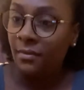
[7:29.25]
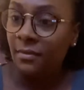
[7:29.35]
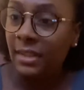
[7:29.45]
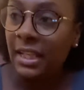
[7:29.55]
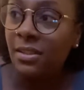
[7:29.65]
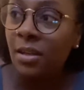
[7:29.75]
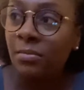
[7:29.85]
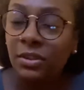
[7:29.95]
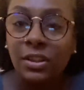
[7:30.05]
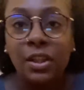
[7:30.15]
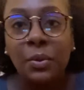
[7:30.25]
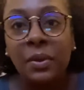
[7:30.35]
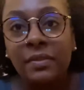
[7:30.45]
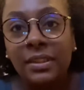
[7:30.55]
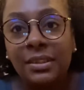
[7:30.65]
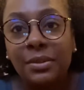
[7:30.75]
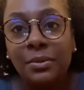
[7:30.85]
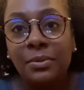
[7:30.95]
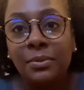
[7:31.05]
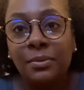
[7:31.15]
that's almost the equivalent
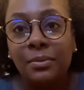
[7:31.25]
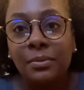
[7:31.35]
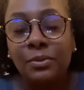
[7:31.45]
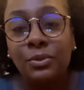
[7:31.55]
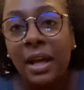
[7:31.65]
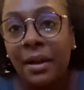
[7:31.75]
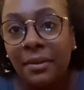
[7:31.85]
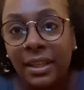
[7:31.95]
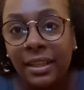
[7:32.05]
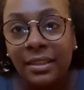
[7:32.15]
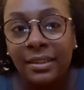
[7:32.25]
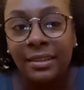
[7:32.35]
to drowning